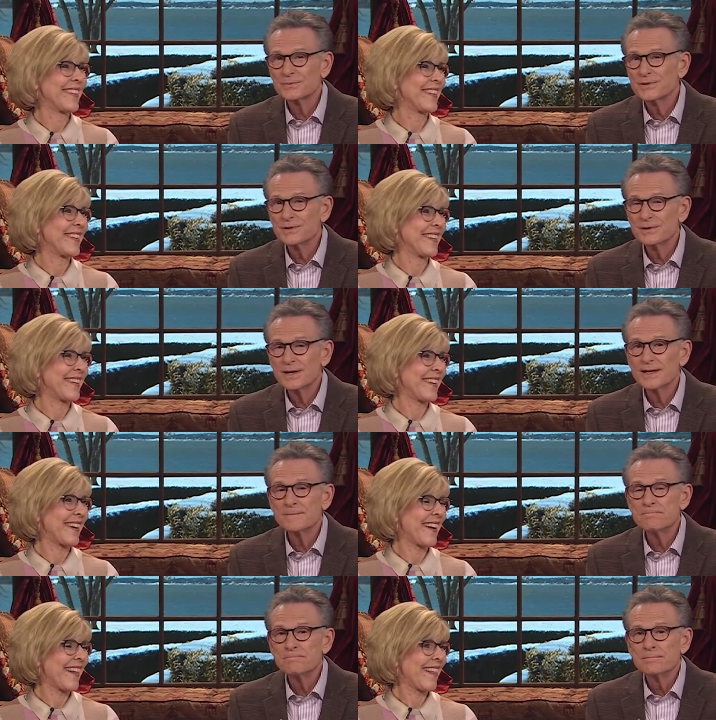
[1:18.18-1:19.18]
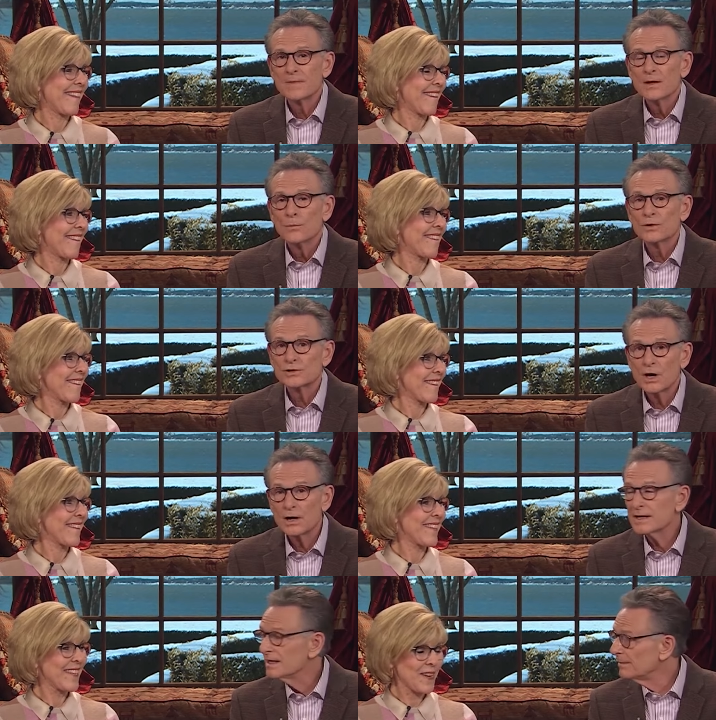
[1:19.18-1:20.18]
Speaker 1: with you, and we're
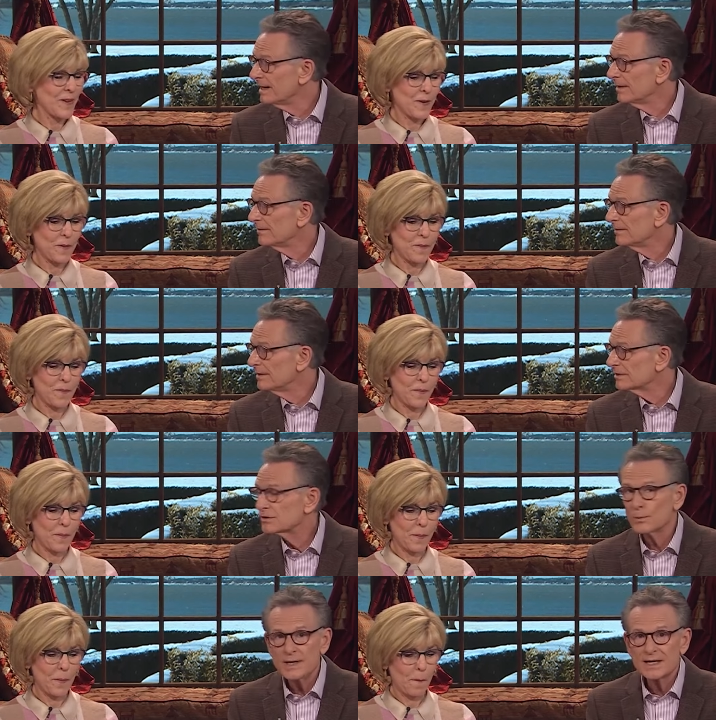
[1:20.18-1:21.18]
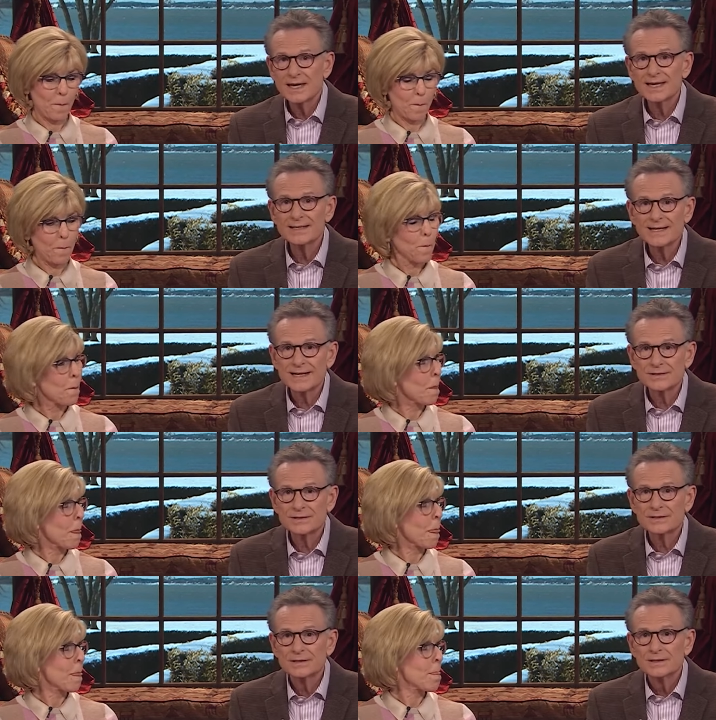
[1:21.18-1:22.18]
talking about this week and
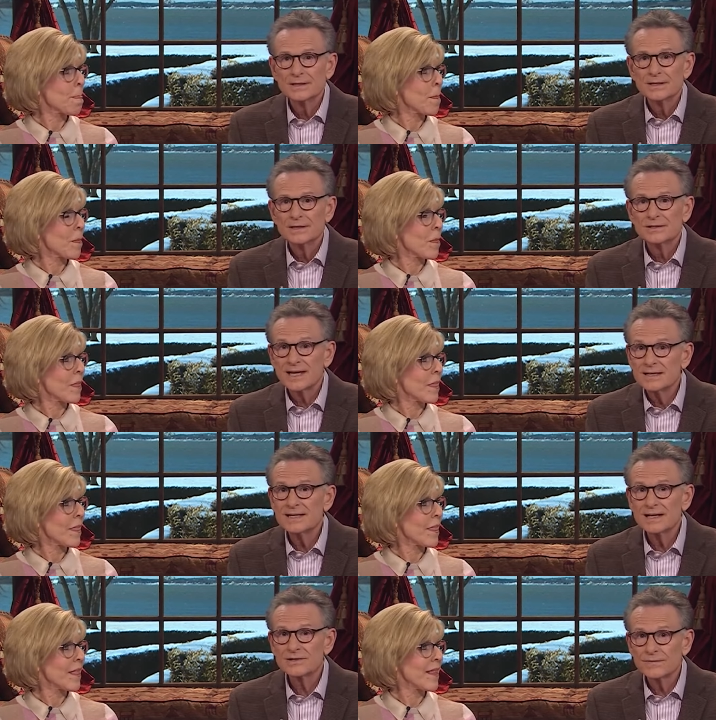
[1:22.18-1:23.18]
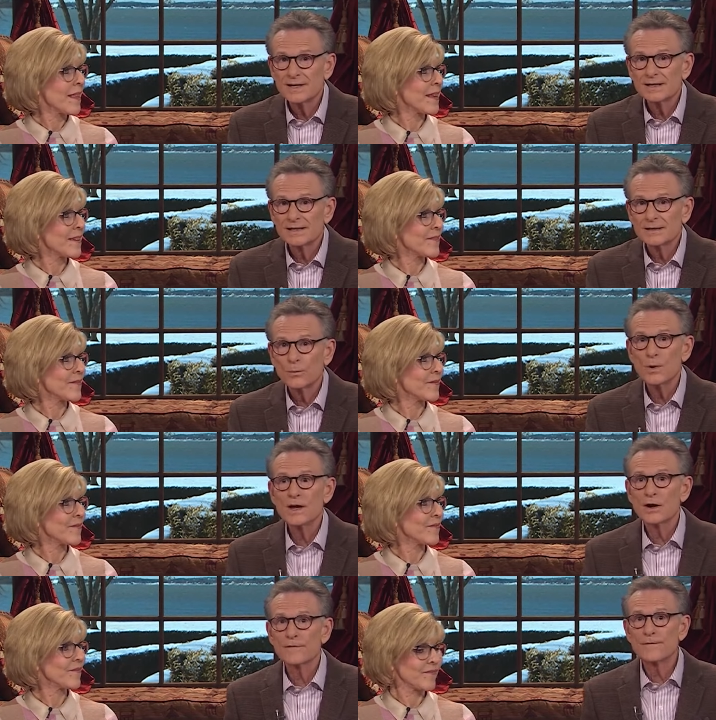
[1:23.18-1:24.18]
next, ten days of healing. We
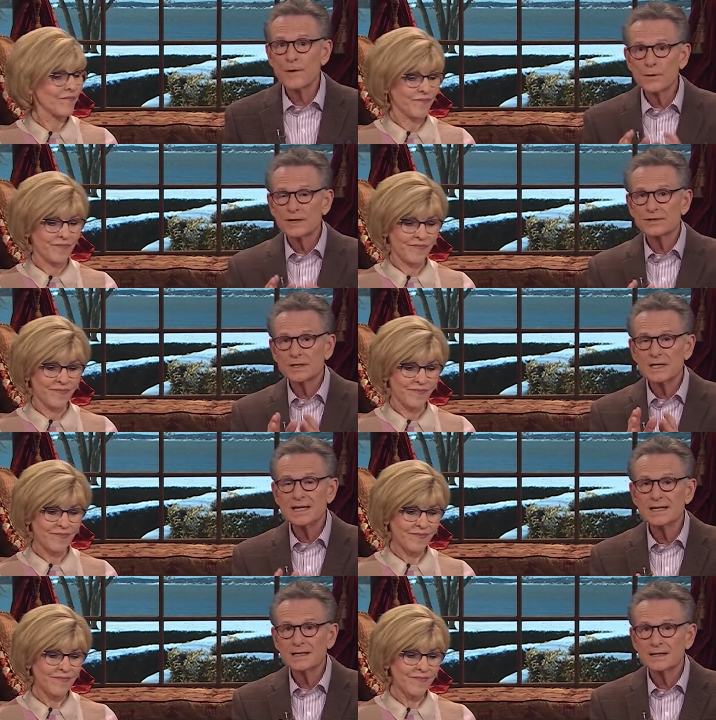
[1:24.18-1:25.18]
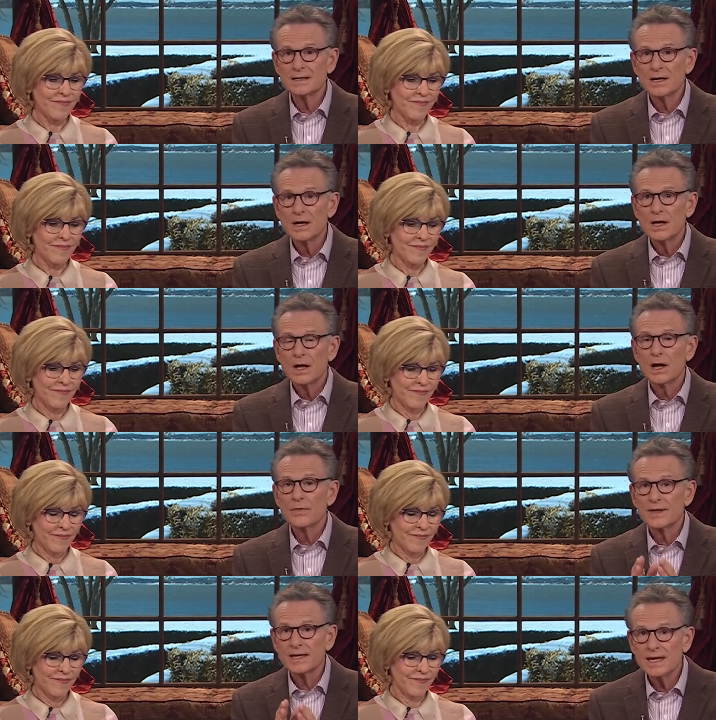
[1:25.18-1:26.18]
are focusing in on
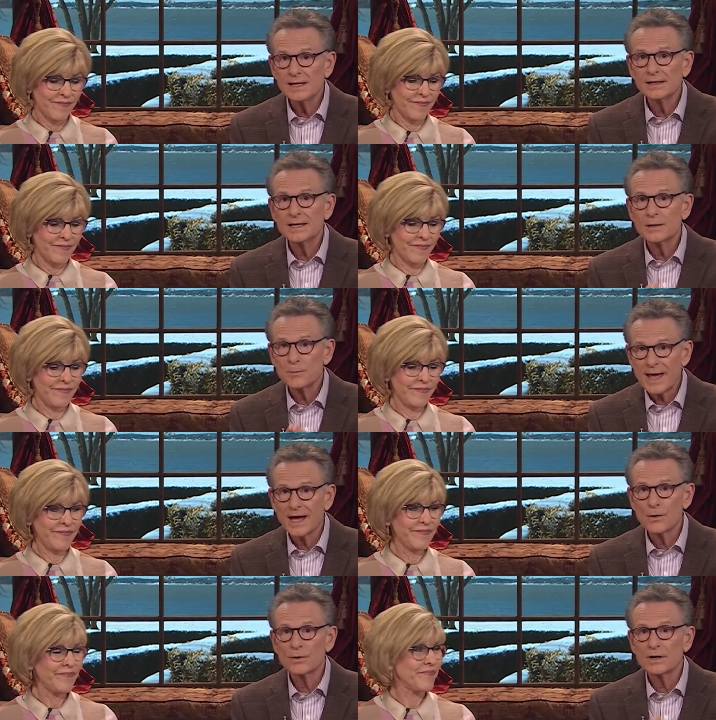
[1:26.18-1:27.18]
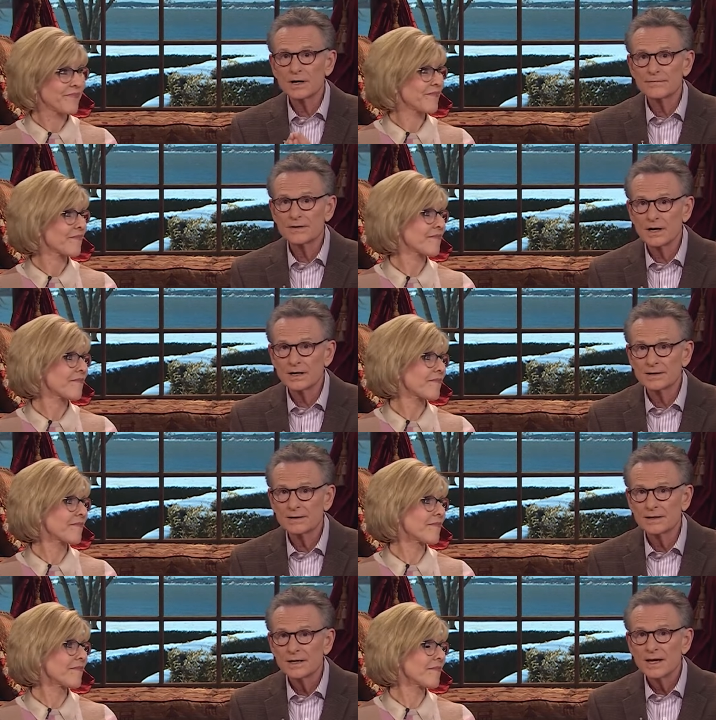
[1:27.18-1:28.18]
the healing power of God,
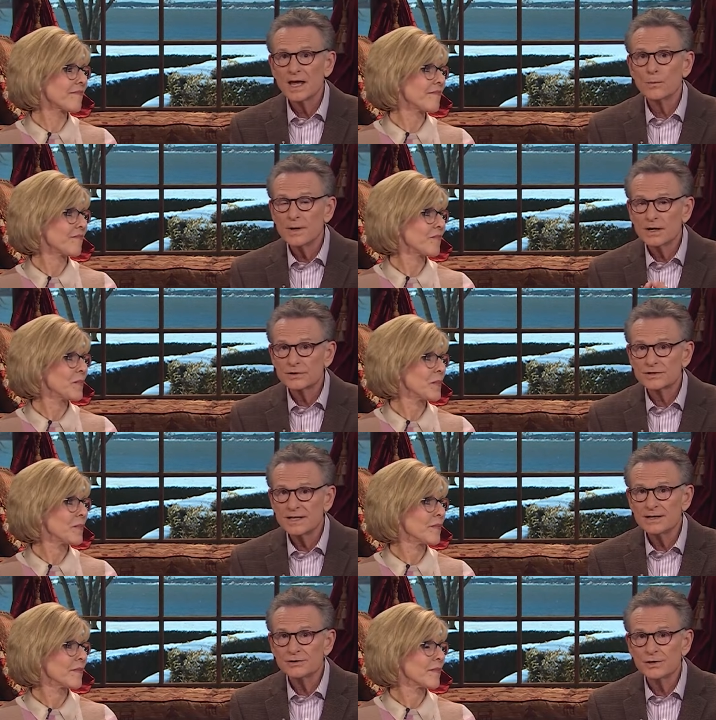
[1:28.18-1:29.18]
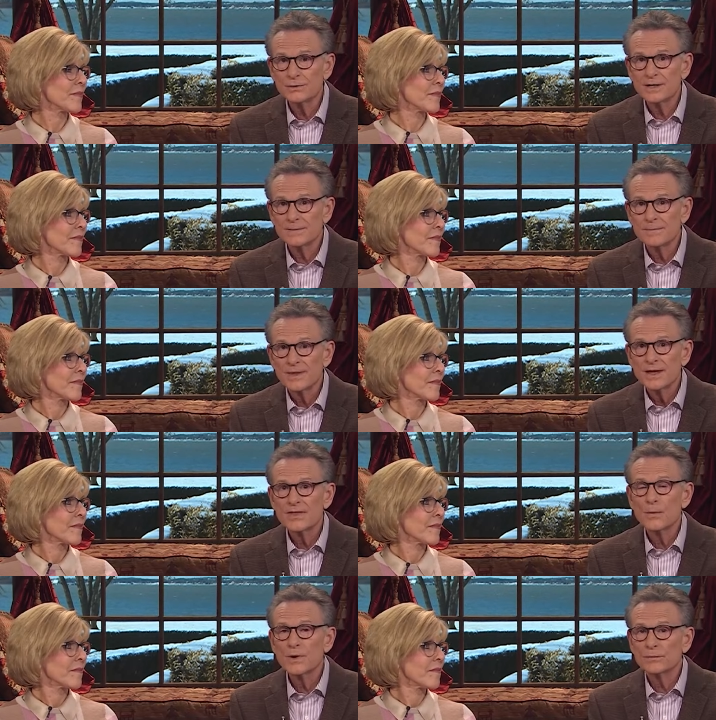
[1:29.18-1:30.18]
and we are seeing to it
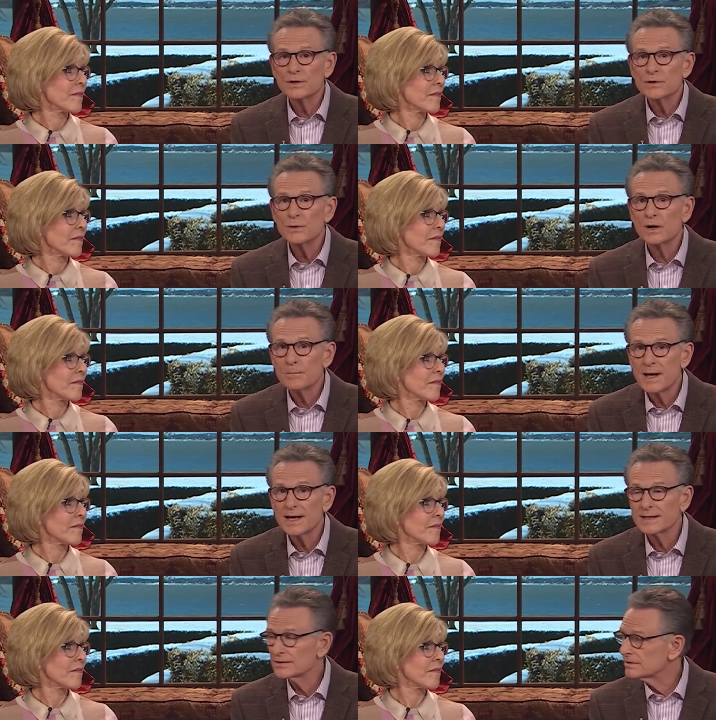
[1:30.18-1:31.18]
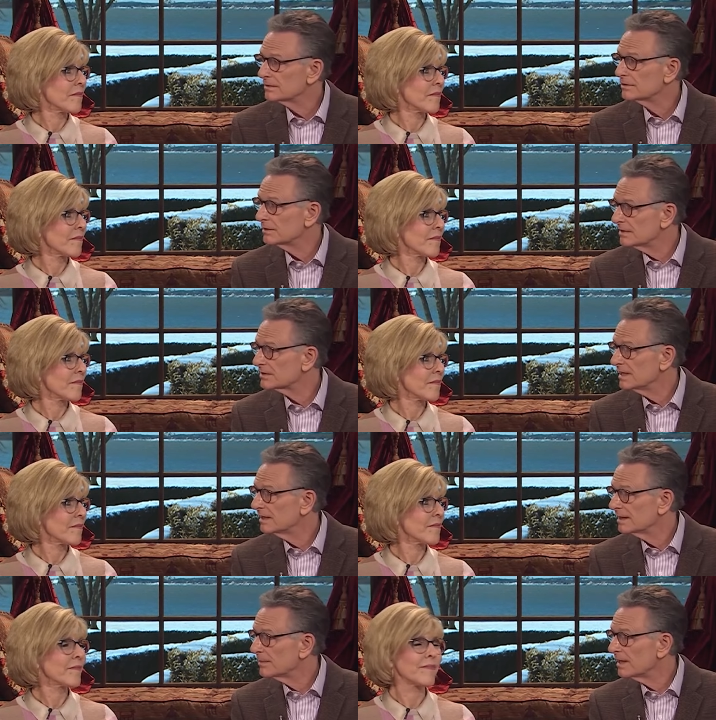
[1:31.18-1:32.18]
that we renew our minds to this
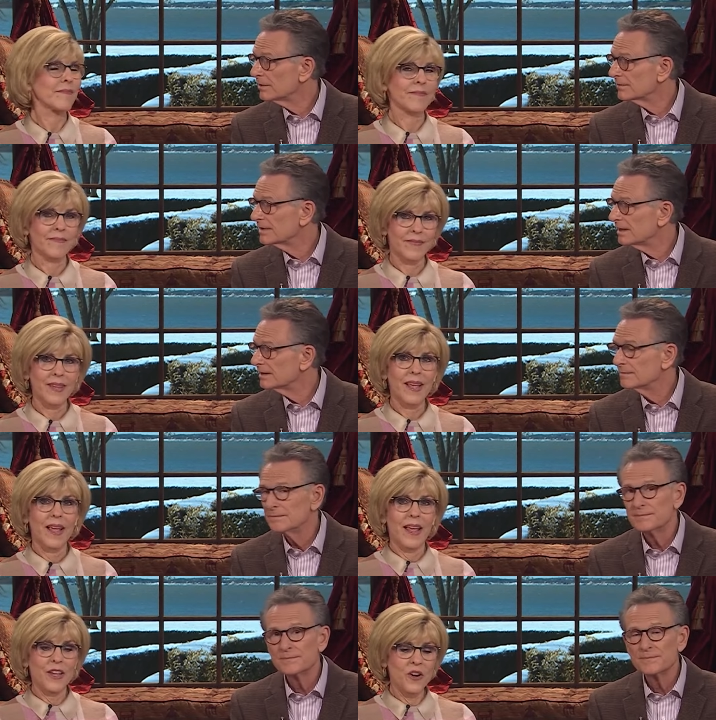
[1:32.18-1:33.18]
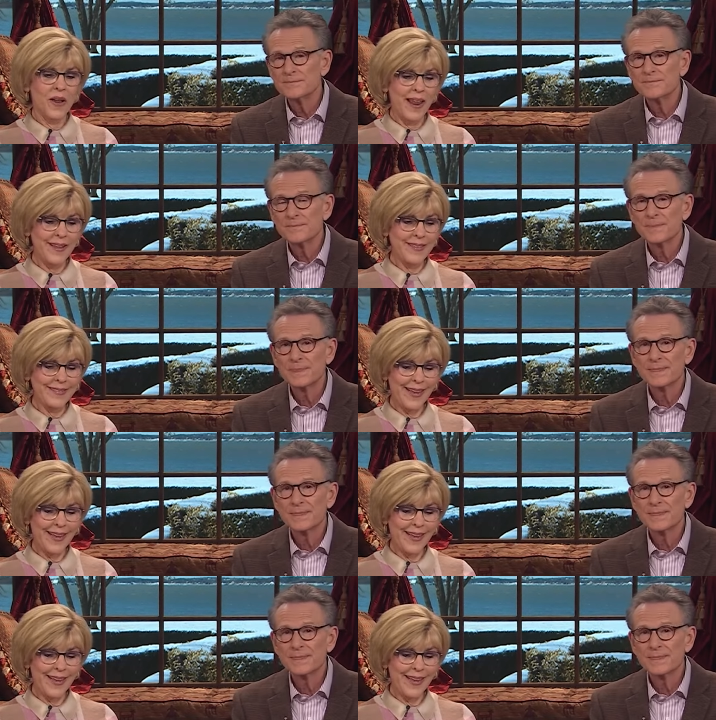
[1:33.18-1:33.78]
healing power of God.
Speaker 2: You know, I like the